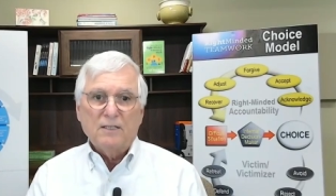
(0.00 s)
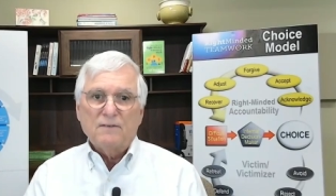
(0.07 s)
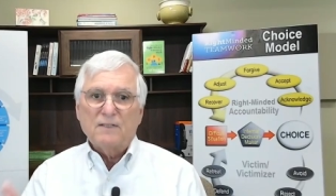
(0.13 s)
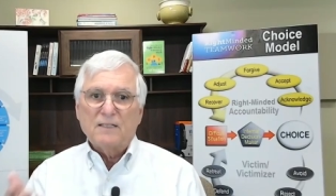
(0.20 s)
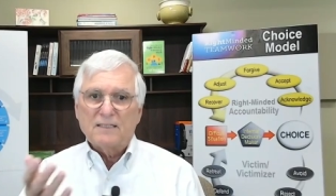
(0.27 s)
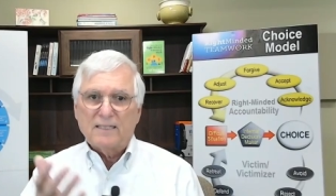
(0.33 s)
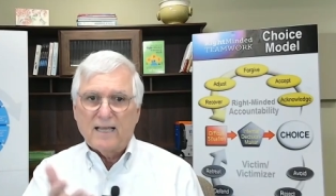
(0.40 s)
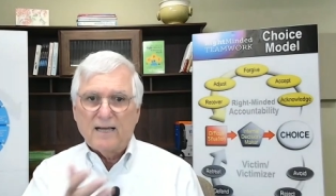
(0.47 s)

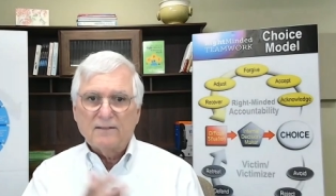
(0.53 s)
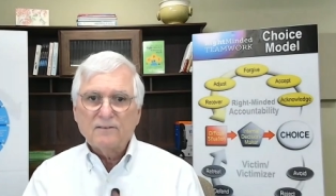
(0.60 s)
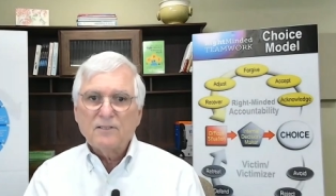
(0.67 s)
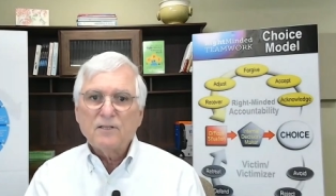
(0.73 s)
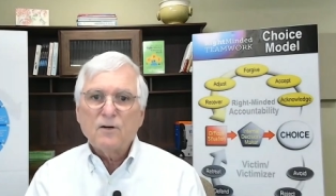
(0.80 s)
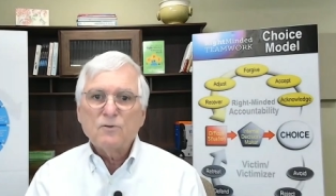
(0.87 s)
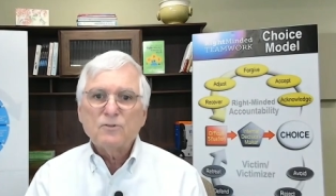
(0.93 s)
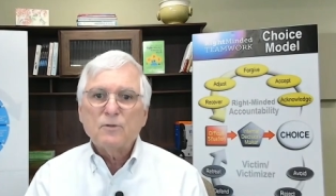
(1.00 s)
Then
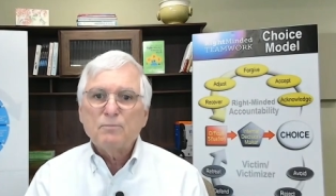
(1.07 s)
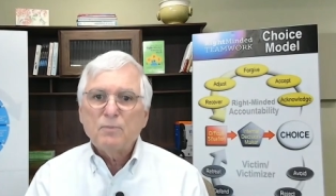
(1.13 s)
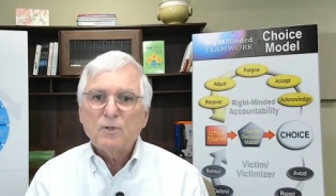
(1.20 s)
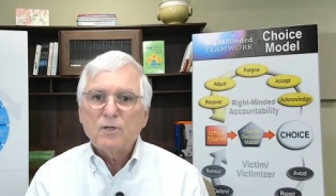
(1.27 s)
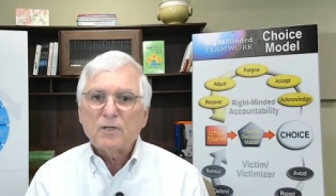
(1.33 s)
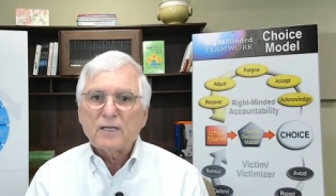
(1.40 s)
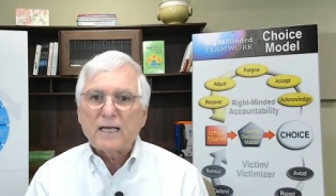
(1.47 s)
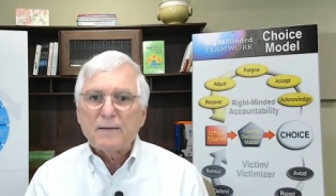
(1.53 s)
download the
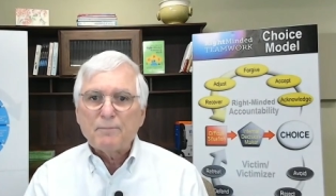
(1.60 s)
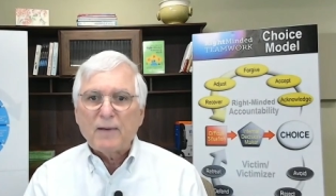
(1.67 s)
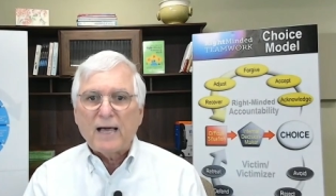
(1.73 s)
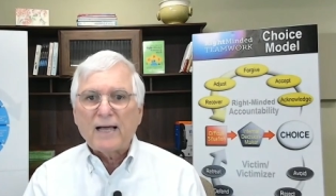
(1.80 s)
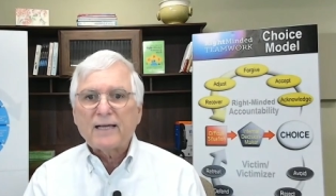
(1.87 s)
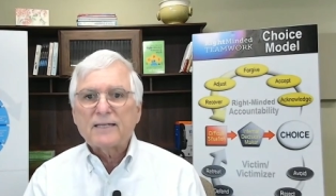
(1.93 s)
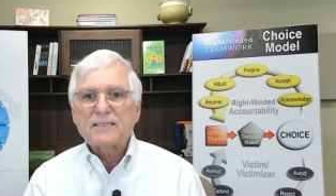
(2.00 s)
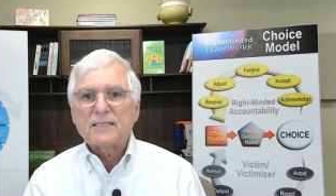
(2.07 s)
book and
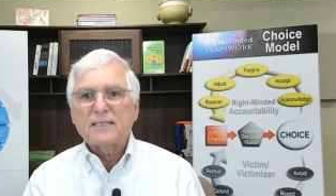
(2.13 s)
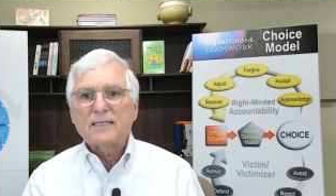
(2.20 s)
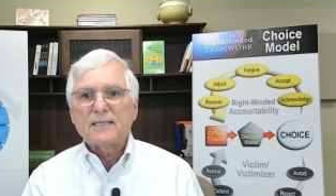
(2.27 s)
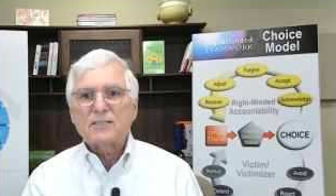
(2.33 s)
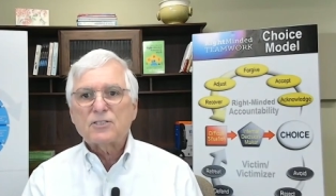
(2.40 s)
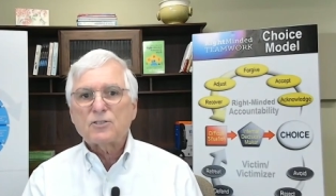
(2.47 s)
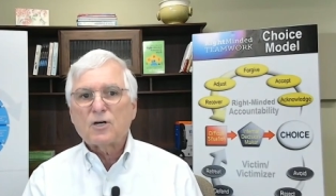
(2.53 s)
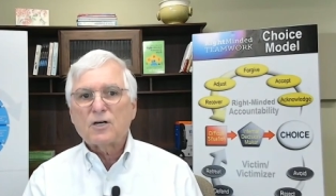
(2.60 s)
package and
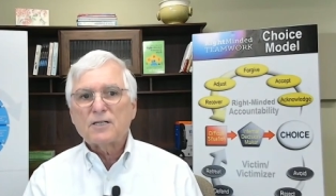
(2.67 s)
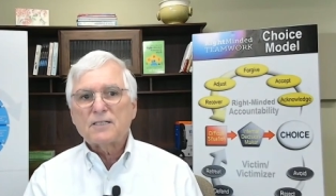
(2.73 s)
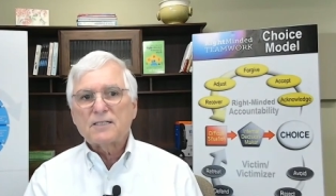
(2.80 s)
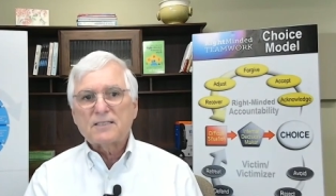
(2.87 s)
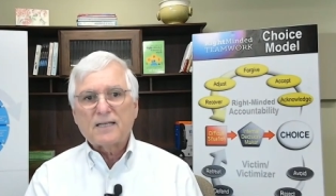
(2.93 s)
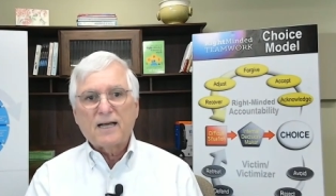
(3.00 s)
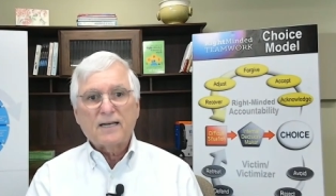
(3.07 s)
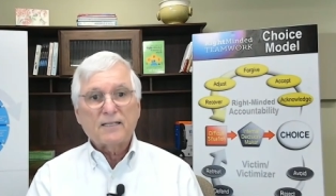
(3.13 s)
get started
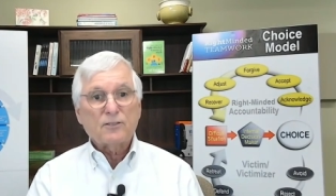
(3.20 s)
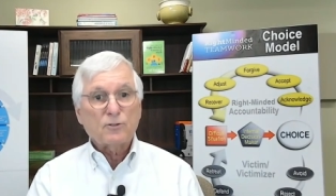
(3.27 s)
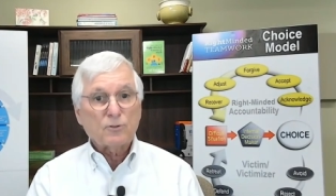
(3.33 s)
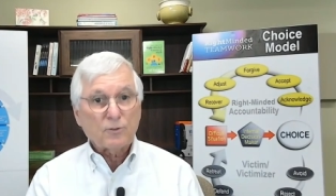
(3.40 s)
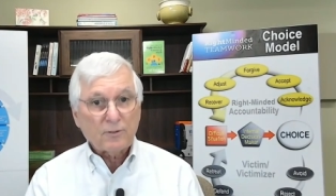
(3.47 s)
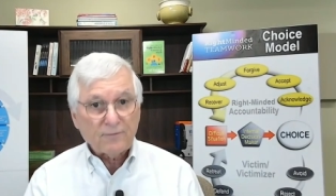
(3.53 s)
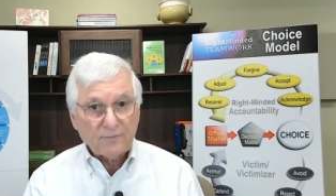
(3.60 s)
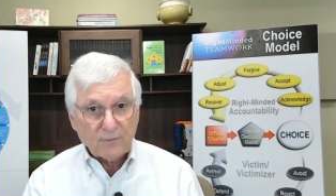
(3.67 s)
designing
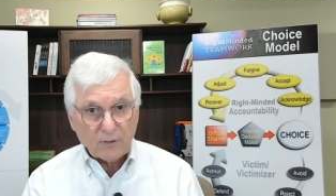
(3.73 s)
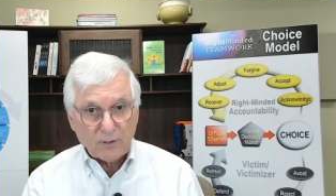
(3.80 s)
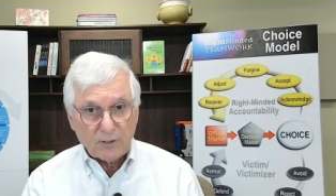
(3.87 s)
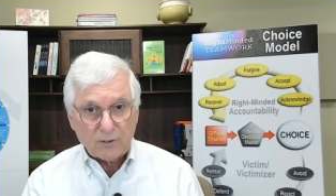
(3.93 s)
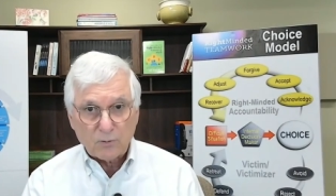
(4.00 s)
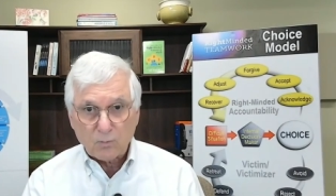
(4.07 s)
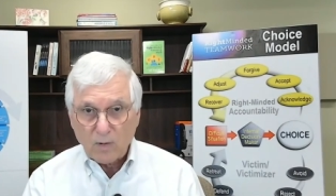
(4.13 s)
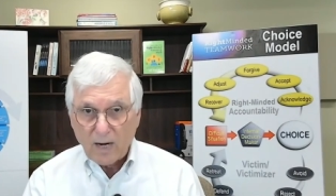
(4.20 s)
your
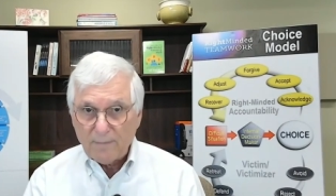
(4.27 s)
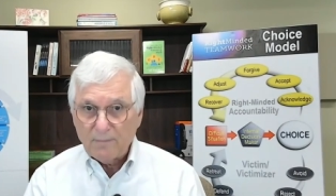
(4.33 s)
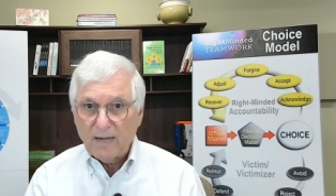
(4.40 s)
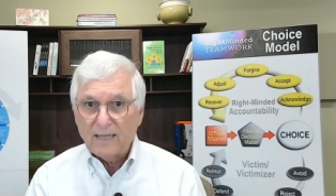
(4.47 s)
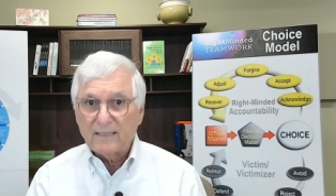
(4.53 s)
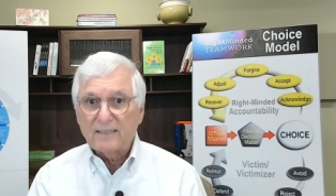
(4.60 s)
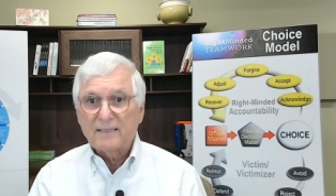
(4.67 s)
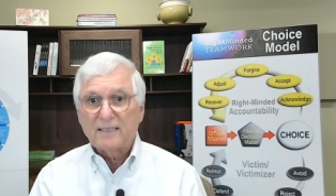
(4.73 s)
first
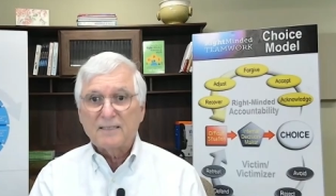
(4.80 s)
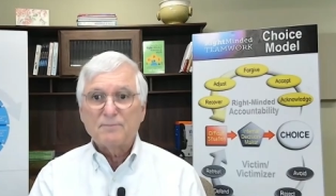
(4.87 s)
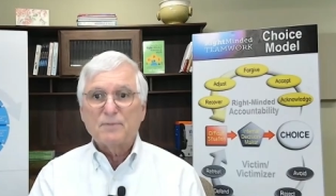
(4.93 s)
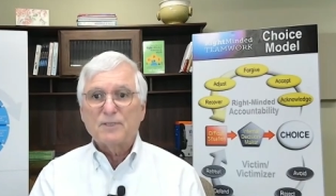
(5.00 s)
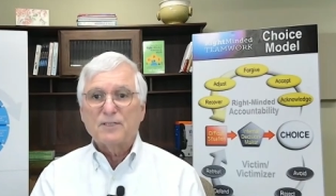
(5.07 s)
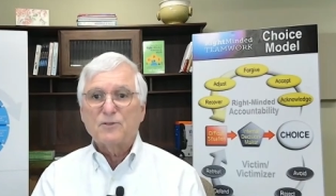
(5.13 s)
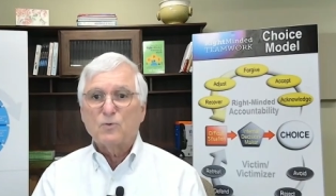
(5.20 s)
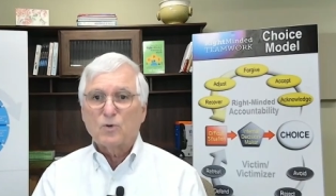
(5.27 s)
right-minded team
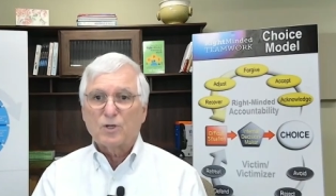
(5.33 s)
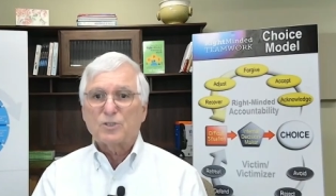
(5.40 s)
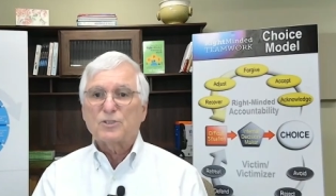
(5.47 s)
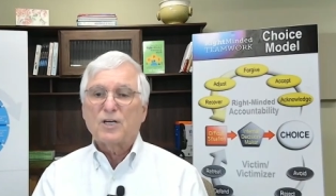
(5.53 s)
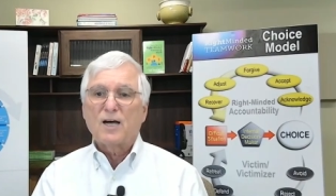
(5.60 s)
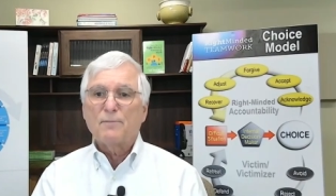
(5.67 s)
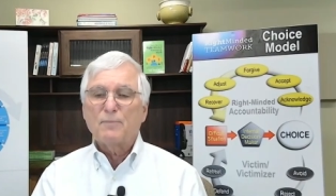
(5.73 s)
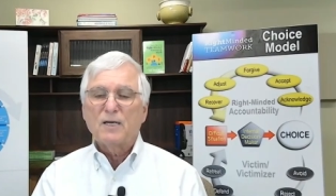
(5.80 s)
building
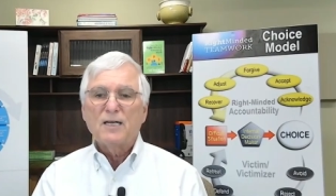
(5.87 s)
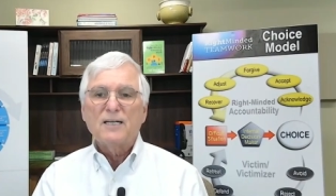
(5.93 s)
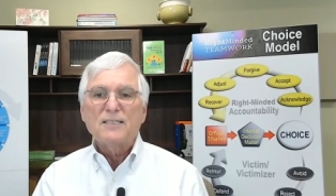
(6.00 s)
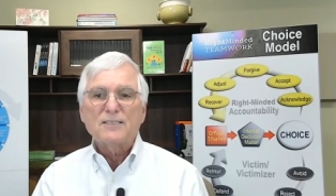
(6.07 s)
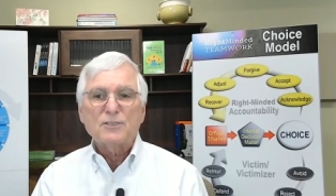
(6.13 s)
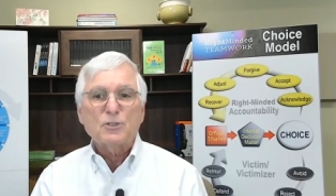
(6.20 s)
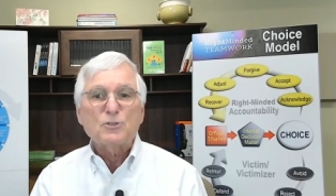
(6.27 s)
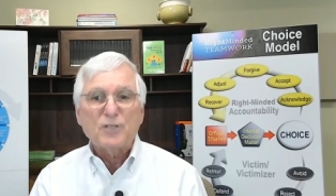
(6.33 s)
workshop
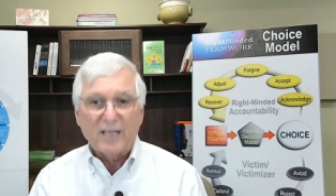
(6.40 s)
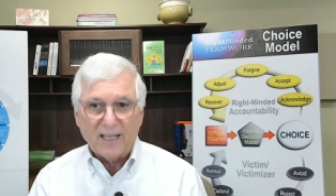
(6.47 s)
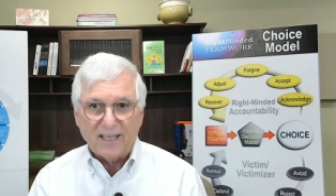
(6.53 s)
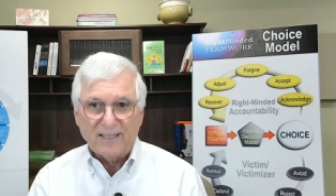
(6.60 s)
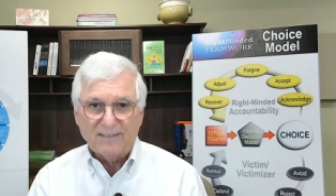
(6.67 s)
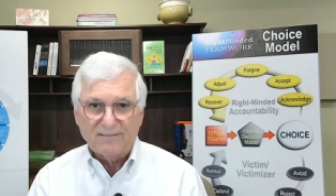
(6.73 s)
today.